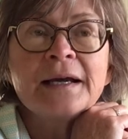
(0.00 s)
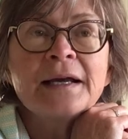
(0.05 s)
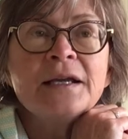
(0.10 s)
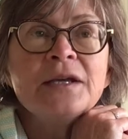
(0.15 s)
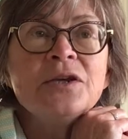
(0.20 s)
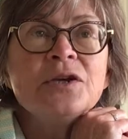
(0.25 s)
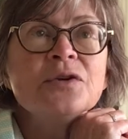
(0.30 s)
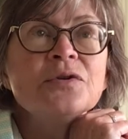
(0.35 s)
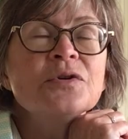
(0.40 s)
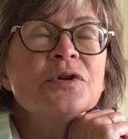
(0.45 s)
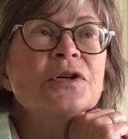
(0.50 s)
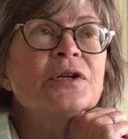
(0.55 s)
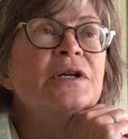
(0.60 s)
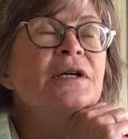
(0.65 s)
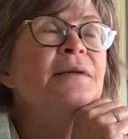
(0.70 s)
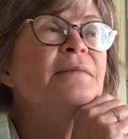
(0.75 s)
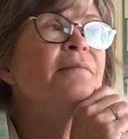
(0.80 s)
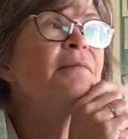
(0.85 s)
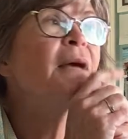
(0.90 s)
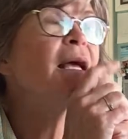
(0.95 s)
You
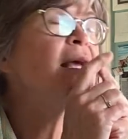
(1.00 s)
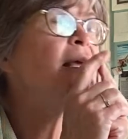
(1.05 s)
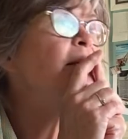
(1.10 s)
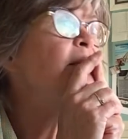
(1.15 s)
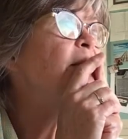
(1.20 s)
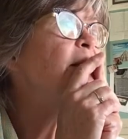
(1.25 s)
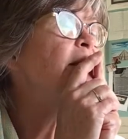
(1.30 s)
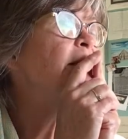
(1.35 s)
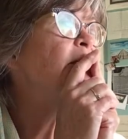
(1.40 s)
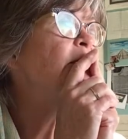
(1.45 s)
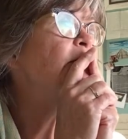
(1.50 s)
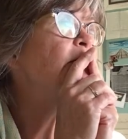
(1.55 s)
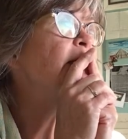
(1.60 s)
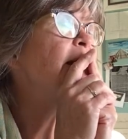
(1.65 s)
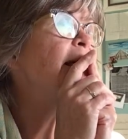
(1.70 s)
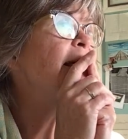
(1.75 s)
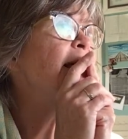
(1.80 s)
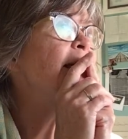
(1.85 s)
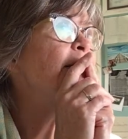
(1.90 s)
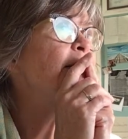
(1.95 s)
could maybe
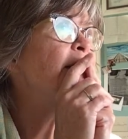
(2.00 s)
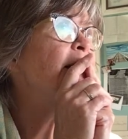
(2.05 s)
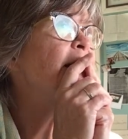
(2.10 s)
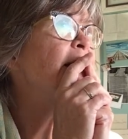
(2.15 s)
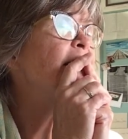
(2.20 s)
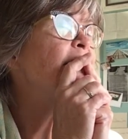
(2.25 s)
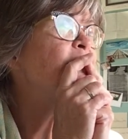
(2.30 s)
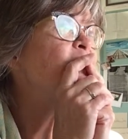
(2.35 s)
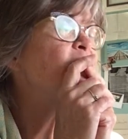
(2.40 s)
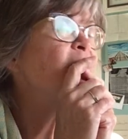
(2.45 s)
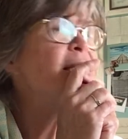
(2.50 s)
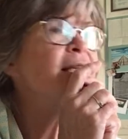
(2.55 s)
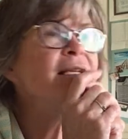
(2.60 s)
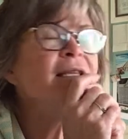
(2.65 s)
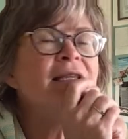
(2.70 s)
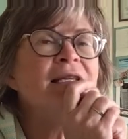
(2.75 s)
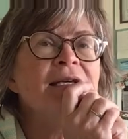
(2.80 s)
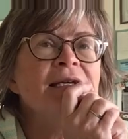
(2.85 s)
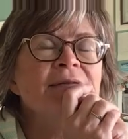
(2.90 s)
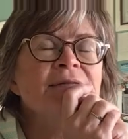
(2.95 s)
grab a, I'm trying to
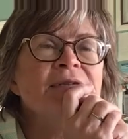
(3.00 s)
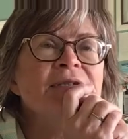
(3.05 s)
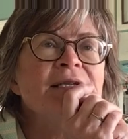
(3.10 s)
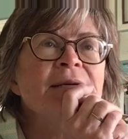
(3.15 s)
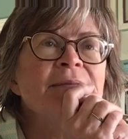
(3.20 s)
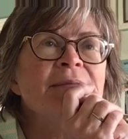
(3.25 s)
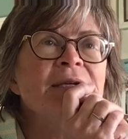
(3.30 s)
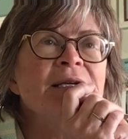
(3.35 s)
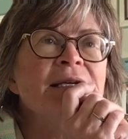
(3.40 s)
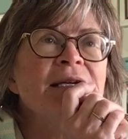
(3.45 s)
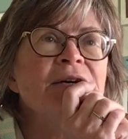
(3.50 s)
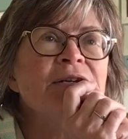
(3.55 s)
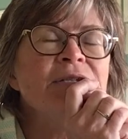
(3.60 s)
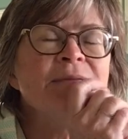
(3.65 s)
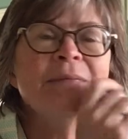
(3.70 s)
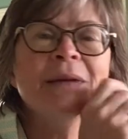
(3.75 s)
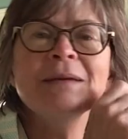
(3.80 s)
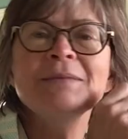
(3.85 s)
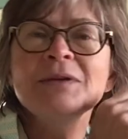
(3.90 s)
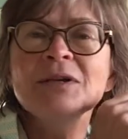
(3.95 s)
think of something else.
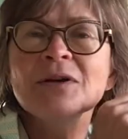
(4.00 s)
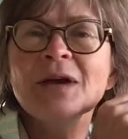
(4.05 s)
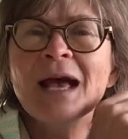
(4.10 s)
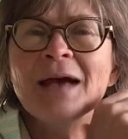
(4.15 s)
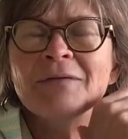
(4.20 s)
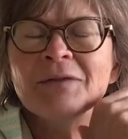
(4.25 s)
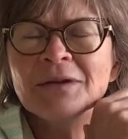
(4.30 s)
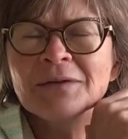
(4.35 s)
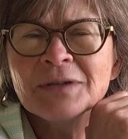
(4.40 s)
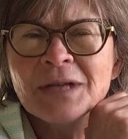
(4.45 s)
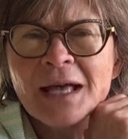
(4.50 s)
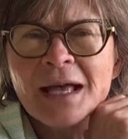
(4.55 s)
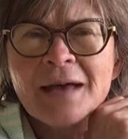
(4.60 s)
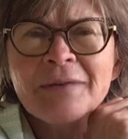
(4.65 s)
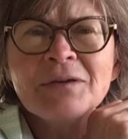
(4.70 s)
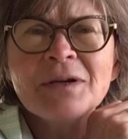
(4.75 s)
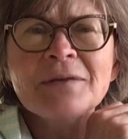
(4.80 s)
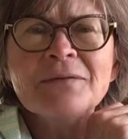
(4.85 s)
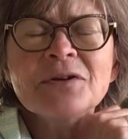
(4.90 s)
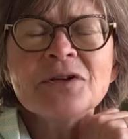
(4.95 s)
Maybe have you
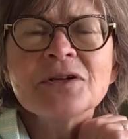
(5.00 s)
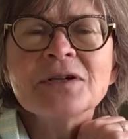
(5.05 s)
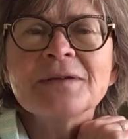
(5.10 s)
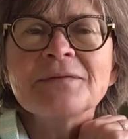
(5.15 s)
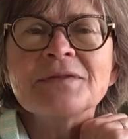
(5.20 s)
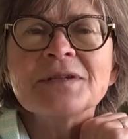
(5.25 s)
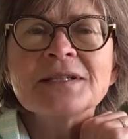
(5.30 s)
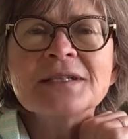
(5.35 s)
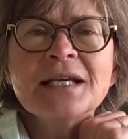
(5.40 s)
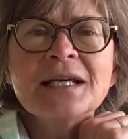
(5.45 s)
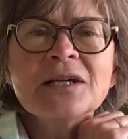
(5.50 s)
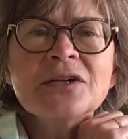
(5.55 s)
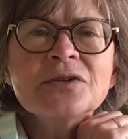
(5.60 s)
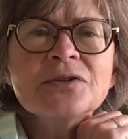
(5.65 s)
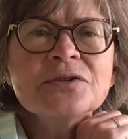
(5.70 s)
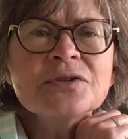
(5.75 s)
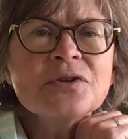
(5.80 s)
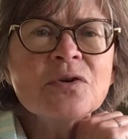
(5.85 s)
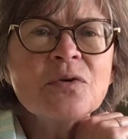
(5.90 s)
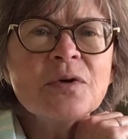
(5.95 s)
ever heard of
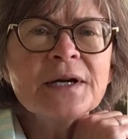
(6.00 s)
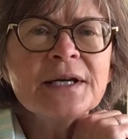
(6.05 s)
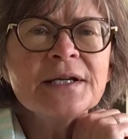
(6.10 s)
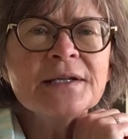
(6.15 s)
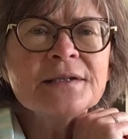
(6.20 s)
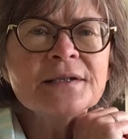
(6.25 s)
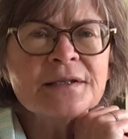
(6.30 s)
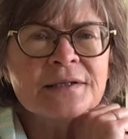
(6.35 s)
tinker toys?